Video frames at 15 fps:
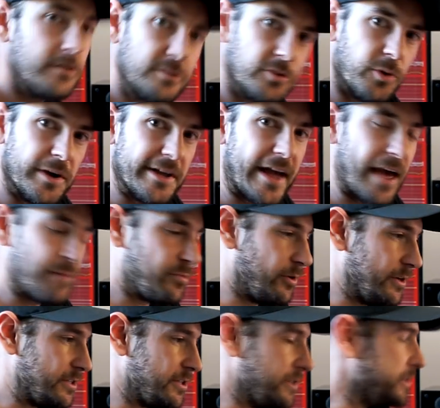
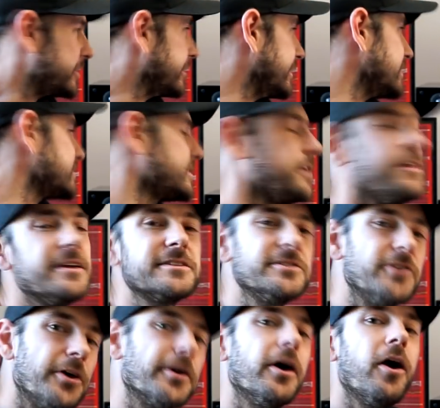28.2 degrees. So there's
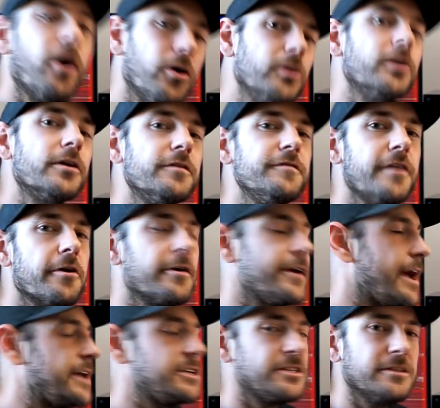not a whole lot of
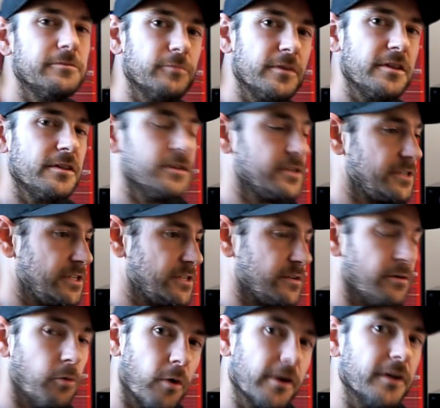variation within the
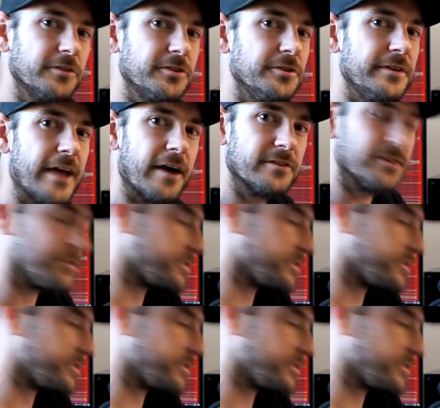system. And what I'll do now is